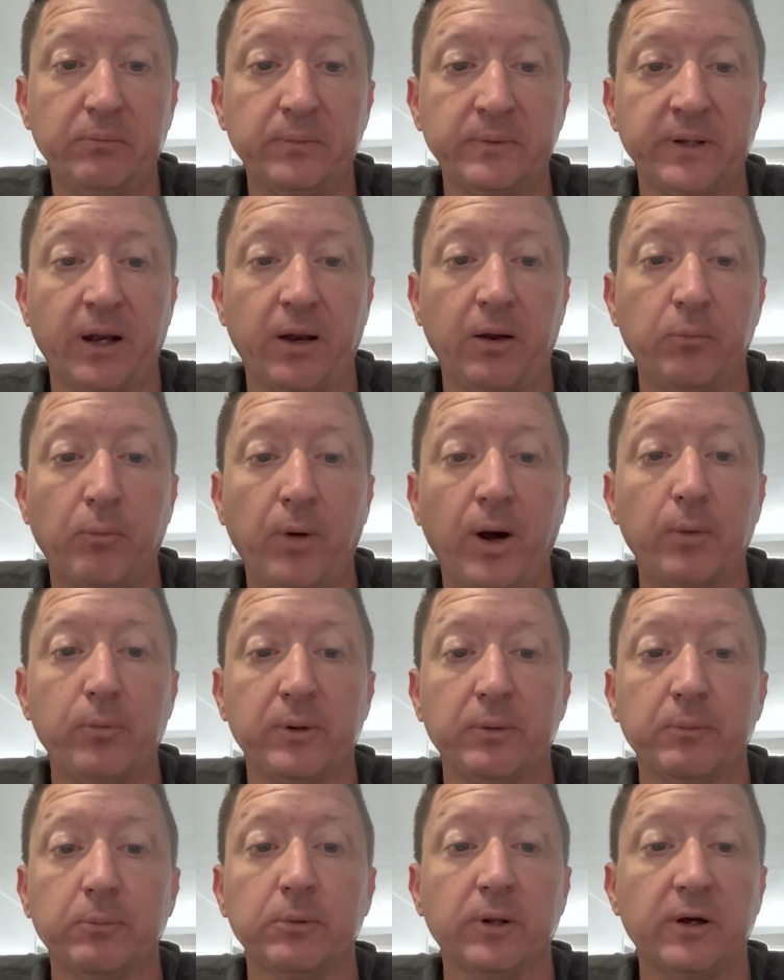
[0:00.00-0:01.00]
And while
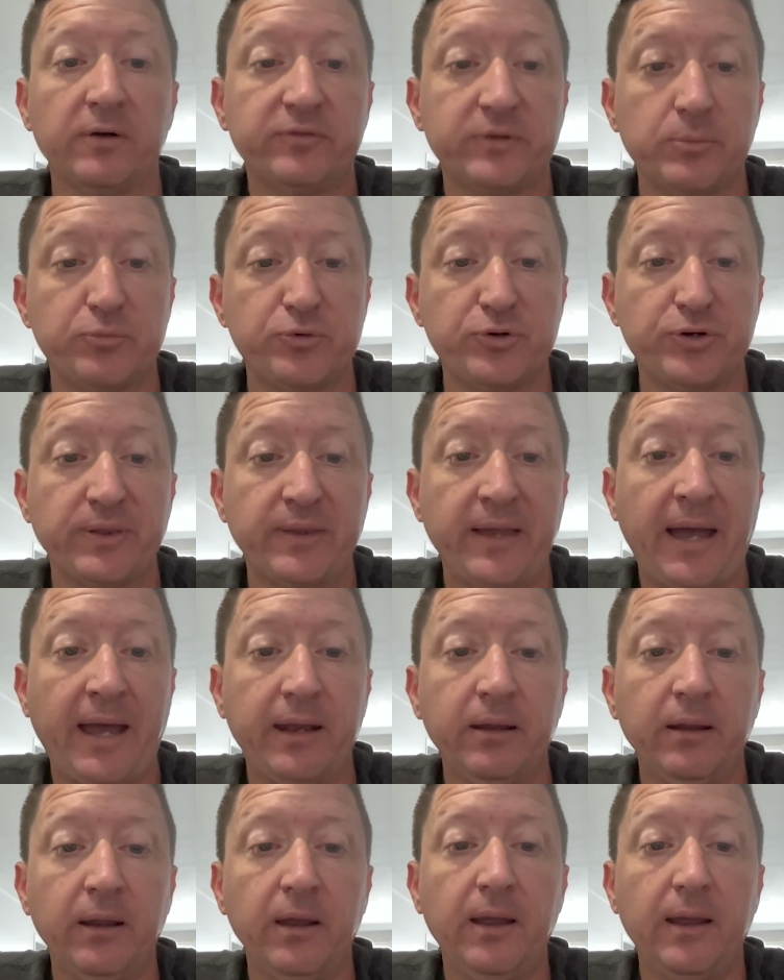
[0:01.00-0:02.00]
we would love to bring
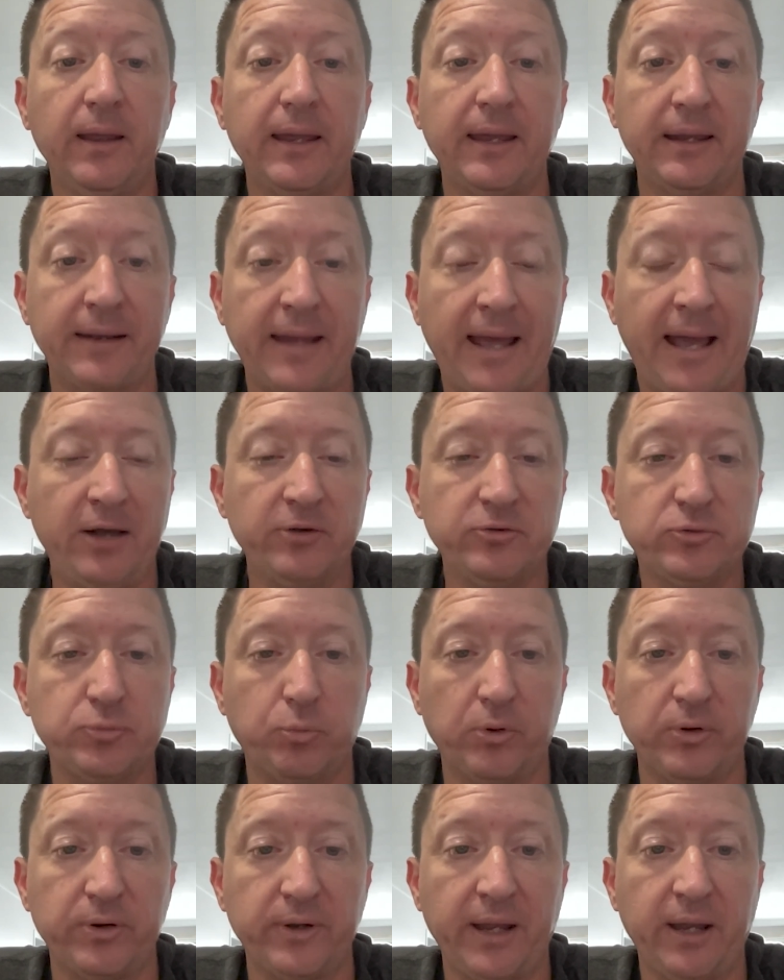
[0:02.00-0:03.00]
that in-house
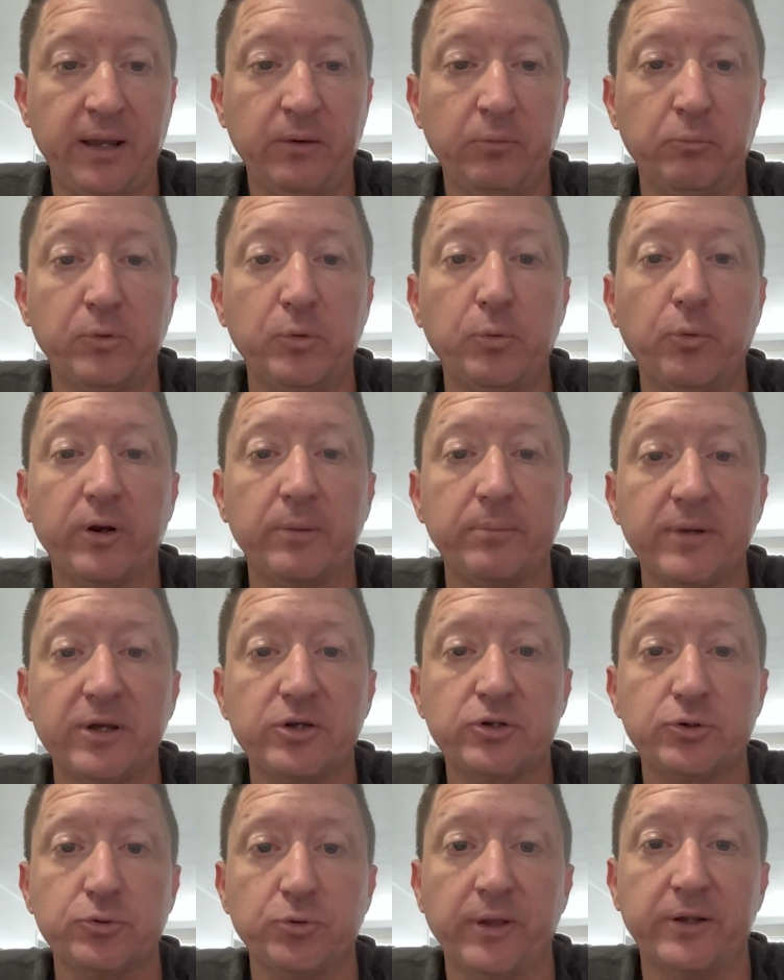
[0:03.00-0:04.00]
one day, we want to
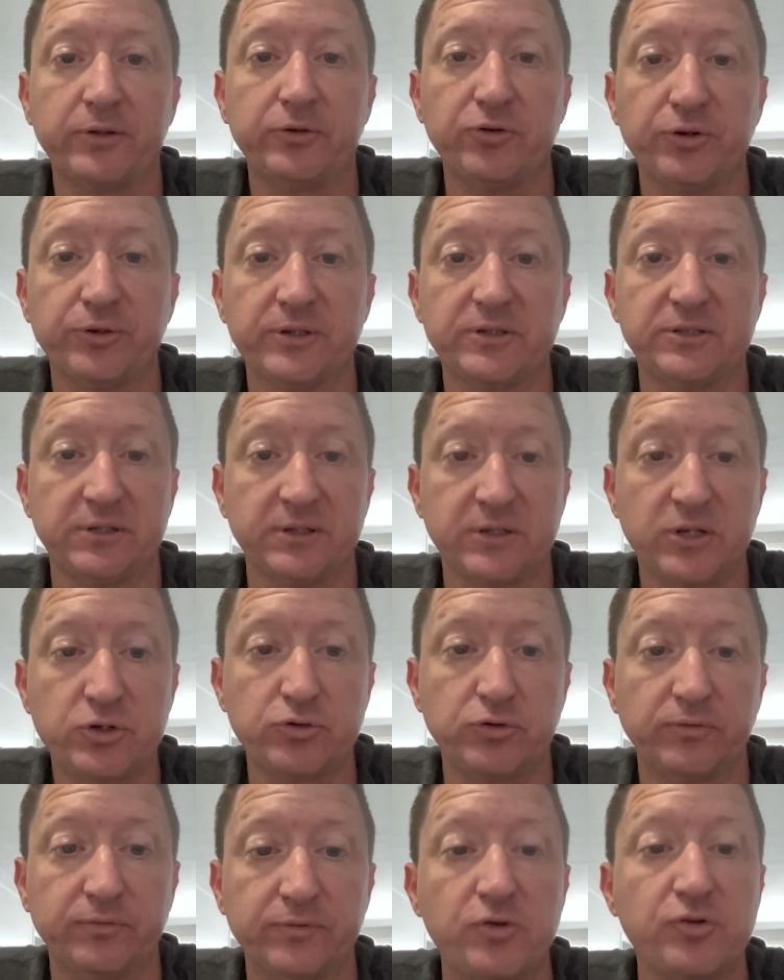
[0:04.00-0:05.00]
make sure that during this
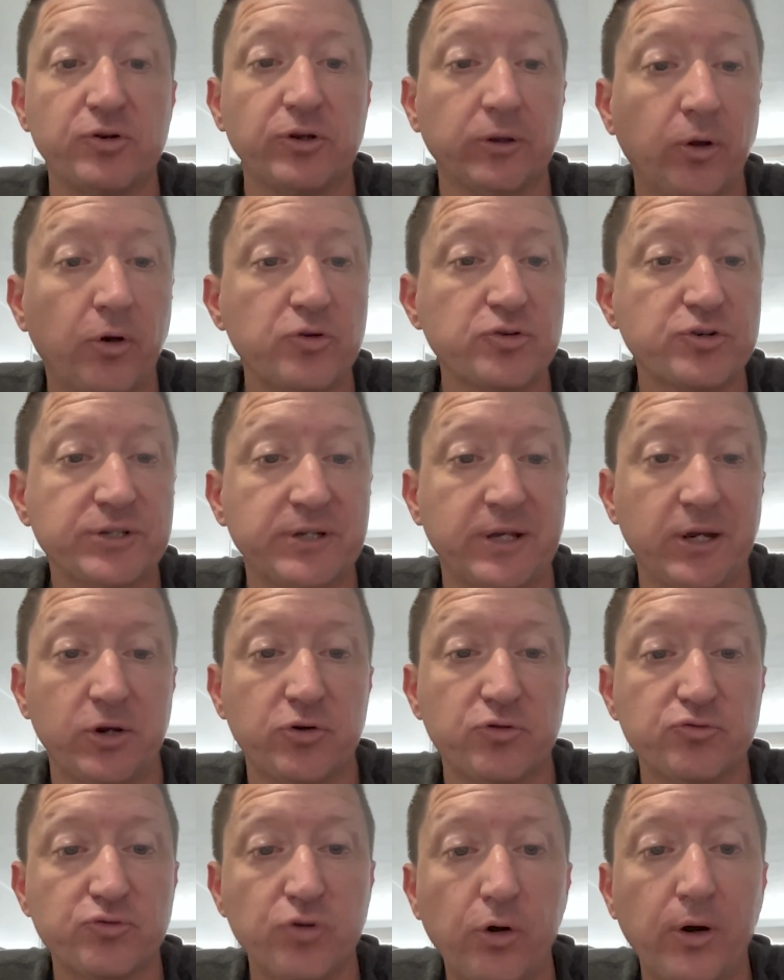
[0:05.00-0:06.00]
initial very
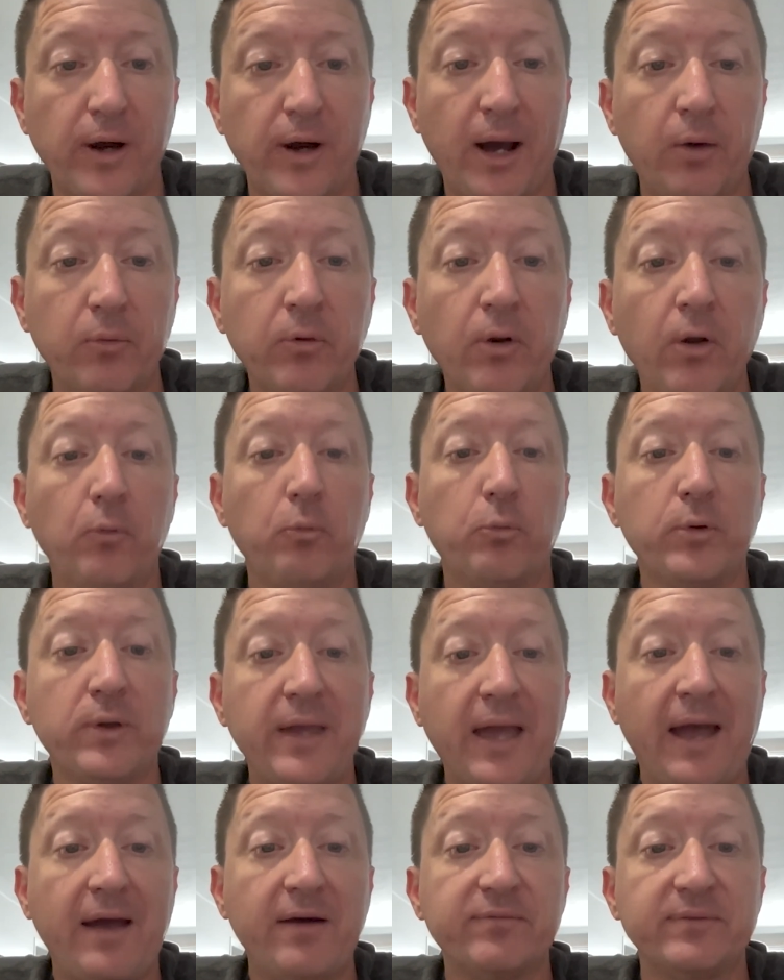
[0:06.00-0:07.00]
large-scale rollout,
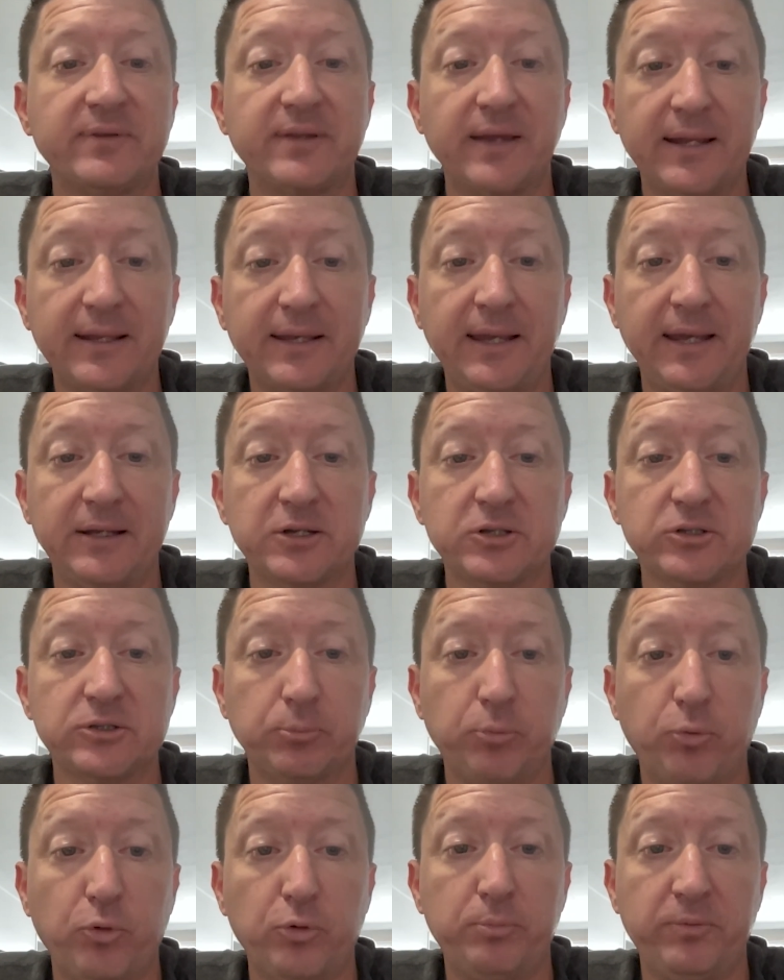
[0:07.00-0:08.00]
we have dedicated
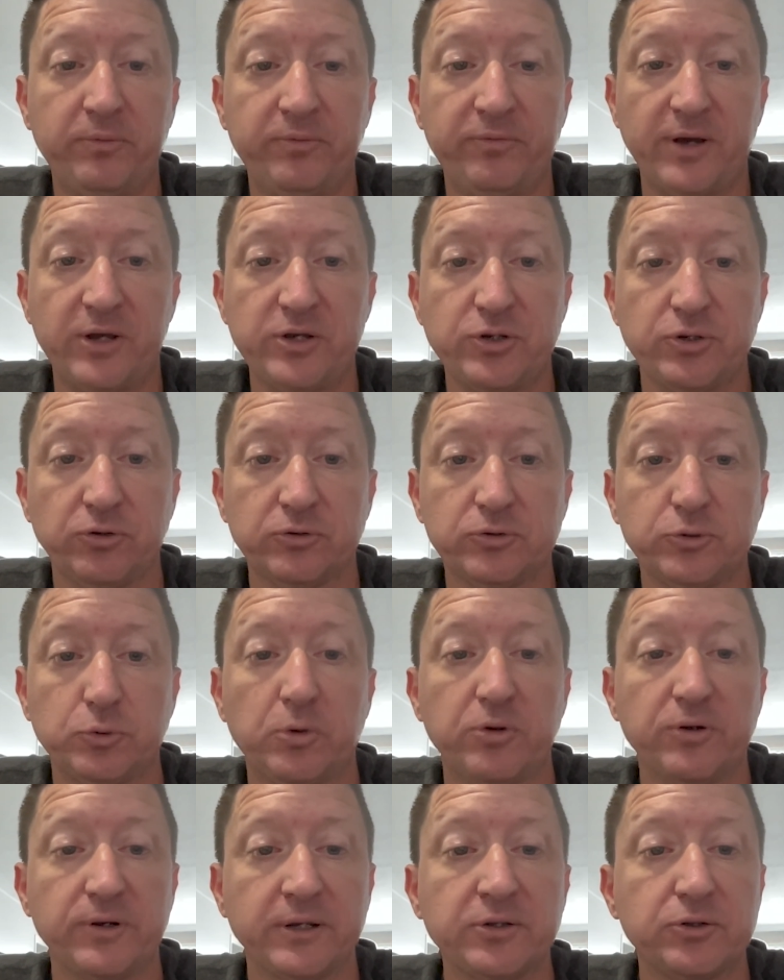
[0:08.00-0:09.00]
support professionals
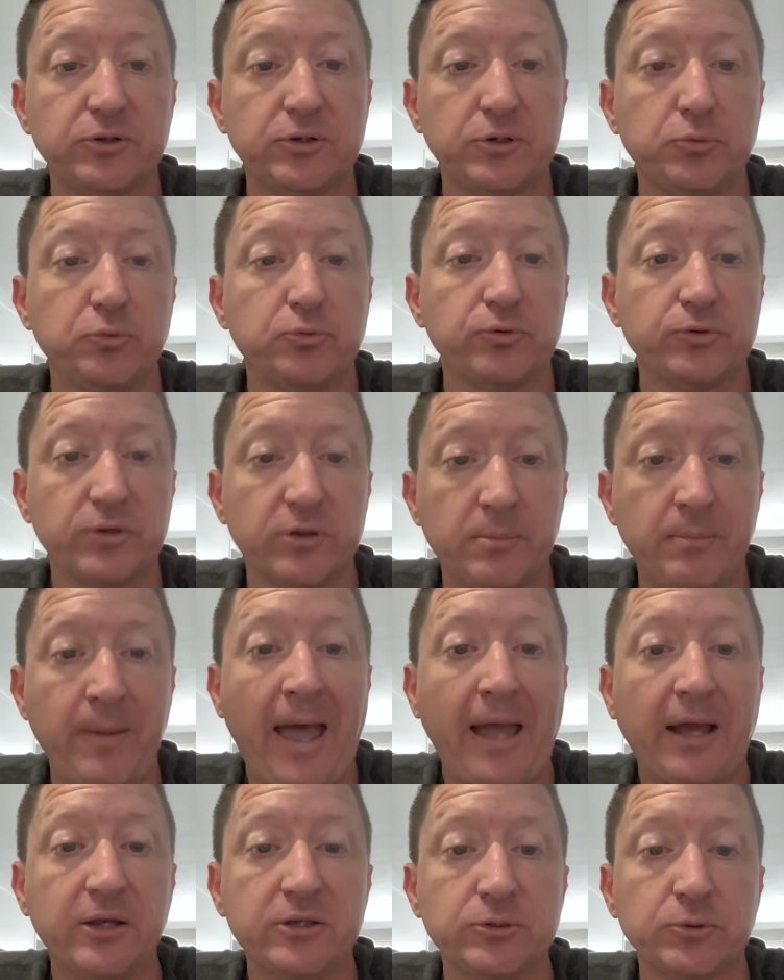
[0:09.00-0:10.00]
who are in tune to the
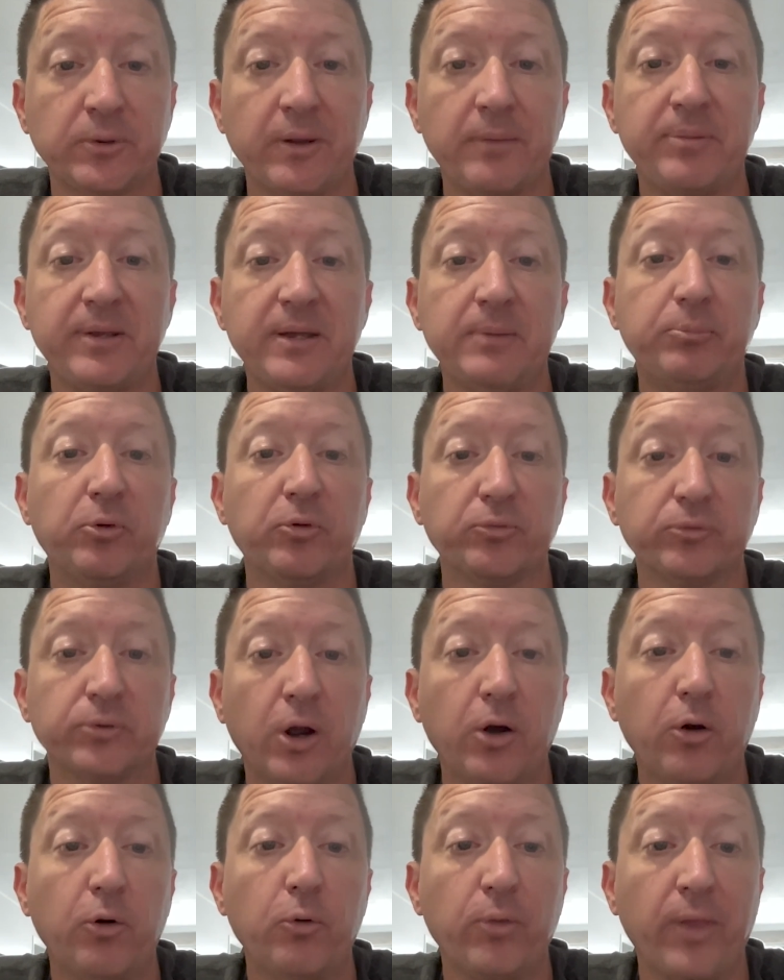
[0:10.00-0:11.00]
Mac, so that people
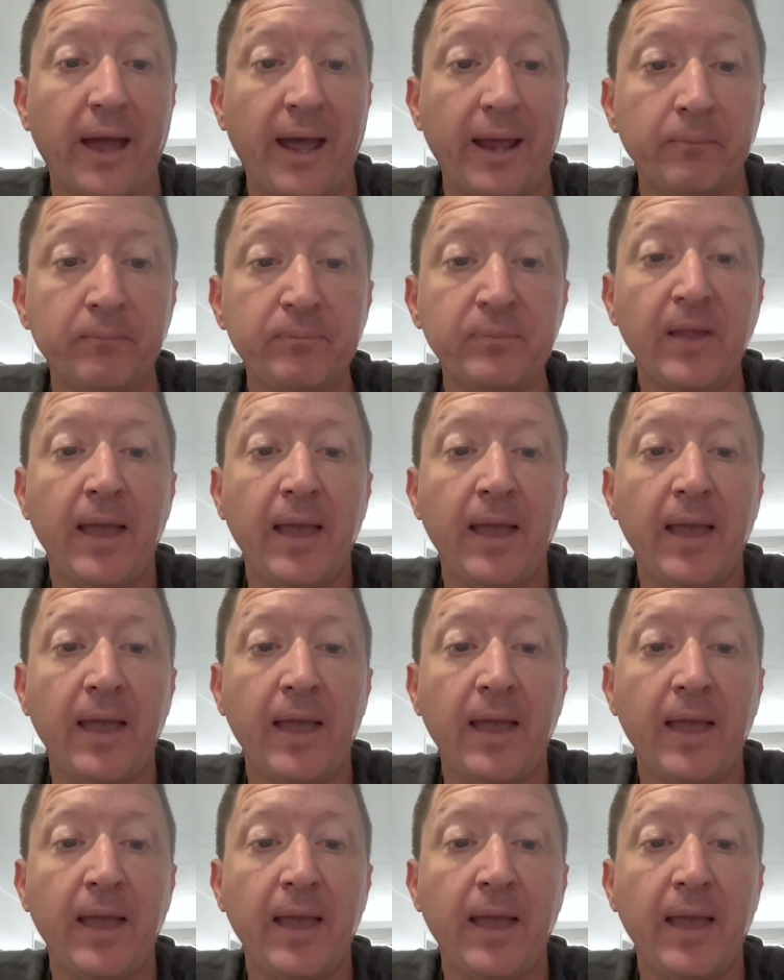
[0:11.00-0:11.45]
know that